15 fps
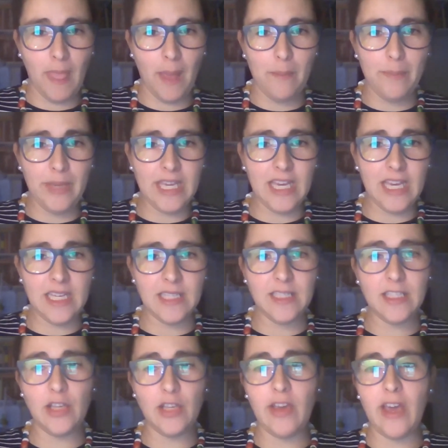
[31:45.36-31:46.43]

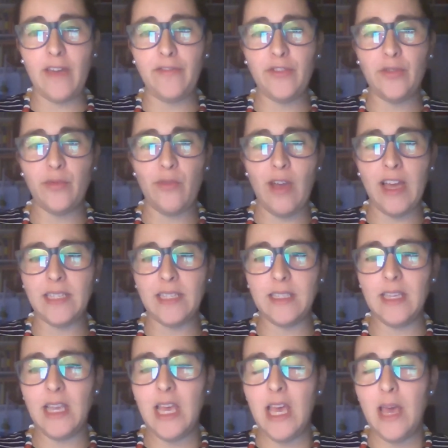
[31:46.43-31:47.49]
because you have to write
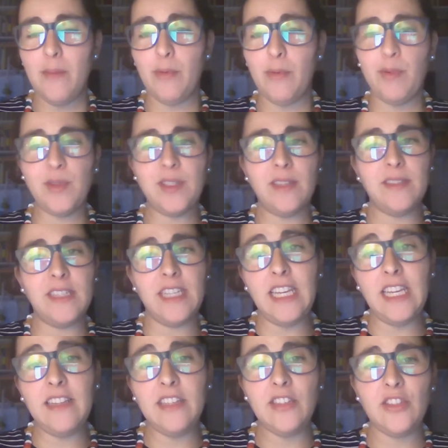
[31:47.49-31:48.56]
proposals in
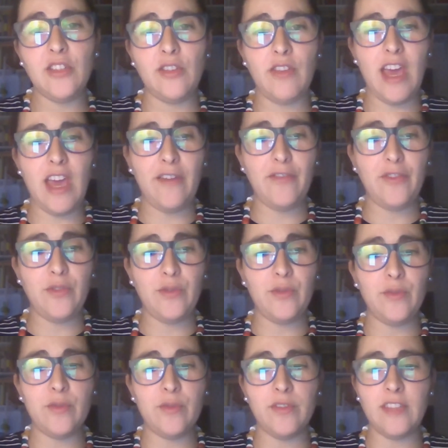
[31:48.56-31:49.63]
English, you have
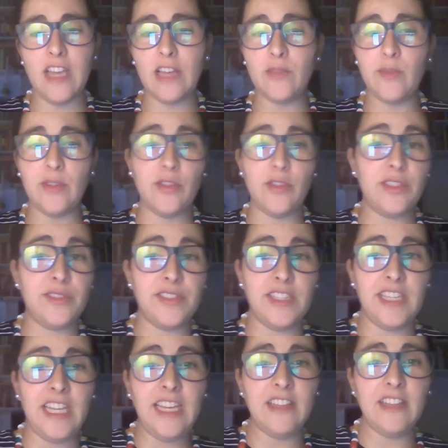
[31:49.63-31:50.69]
to contact with donors
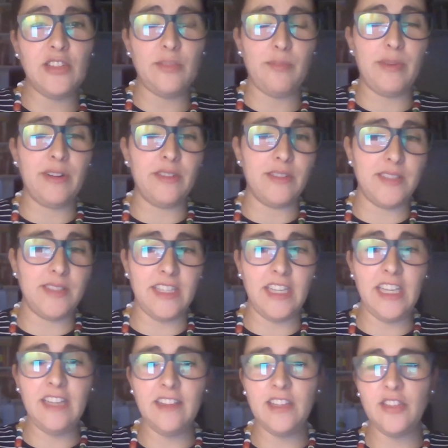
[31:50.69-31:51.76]
in English, partners in
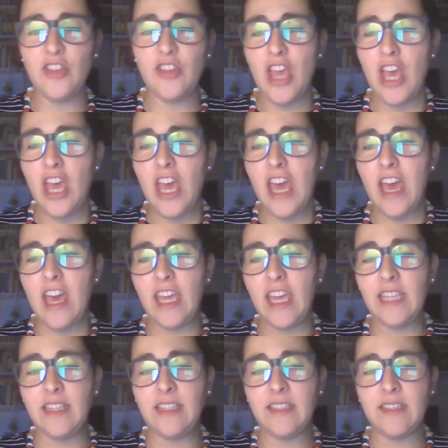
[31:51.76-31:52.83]
English.
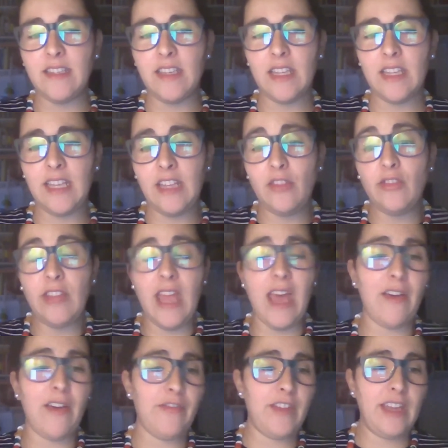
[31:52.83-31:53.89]
They don't
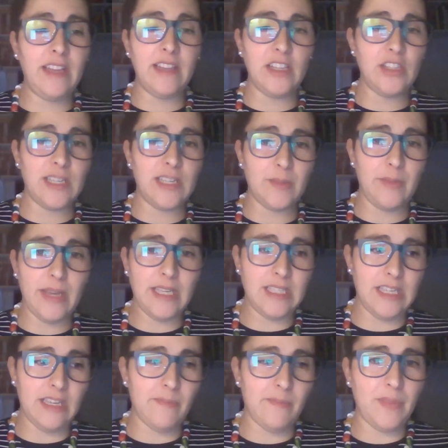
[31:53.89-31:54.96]
have English as
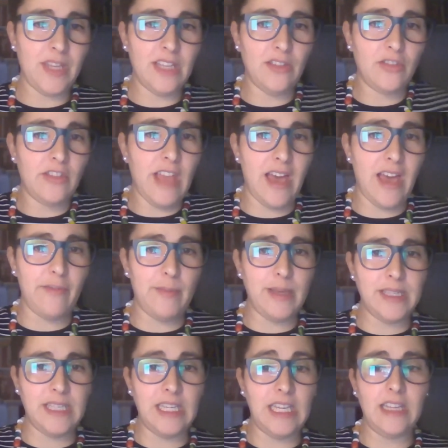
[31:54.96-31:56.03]
basic. They don't have
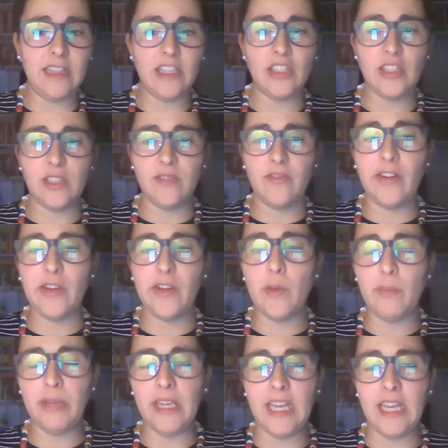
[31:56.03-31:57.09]
basic English. It's very
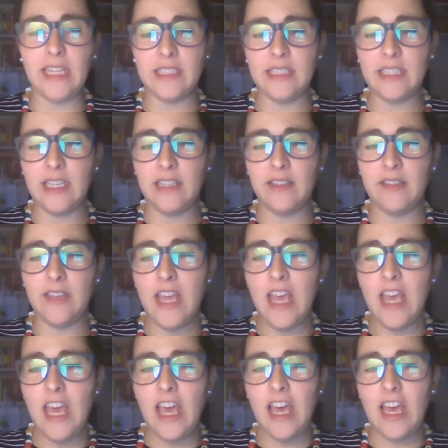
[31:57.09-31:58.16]
complicated. And
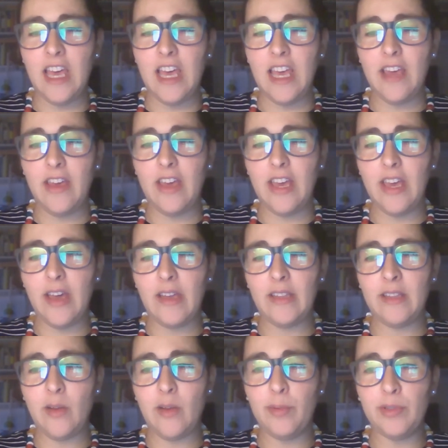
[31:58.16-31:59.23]

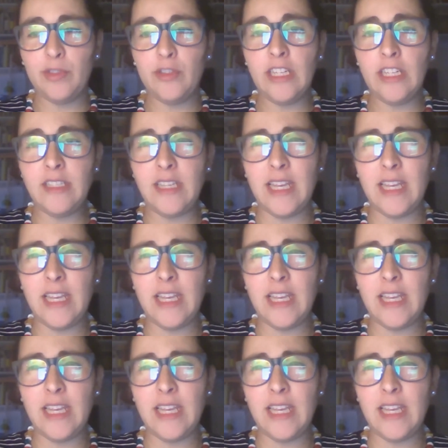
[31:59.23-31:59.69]
the opportunity,